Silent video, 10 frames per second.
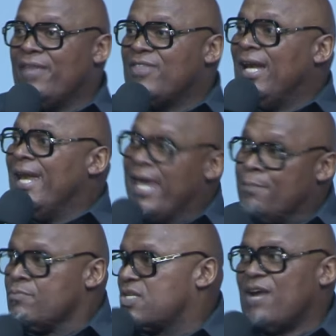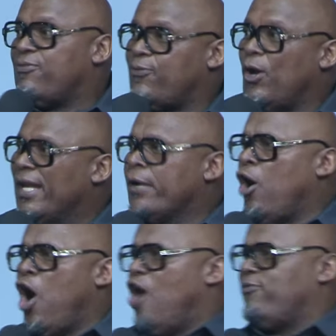the limbs are falling
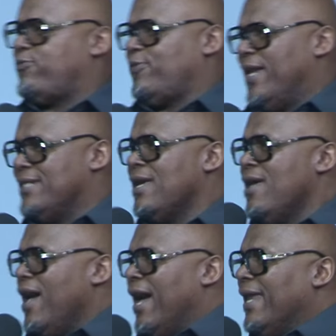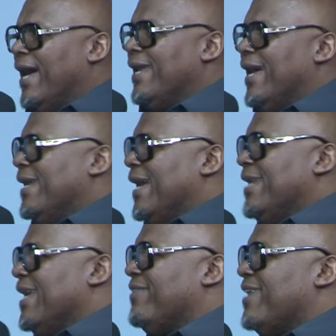off and, and, and, and,
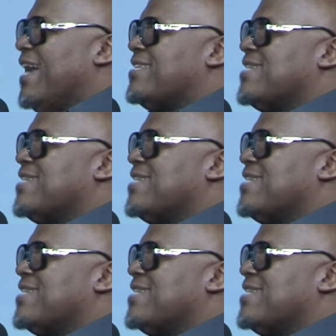and, and, they, are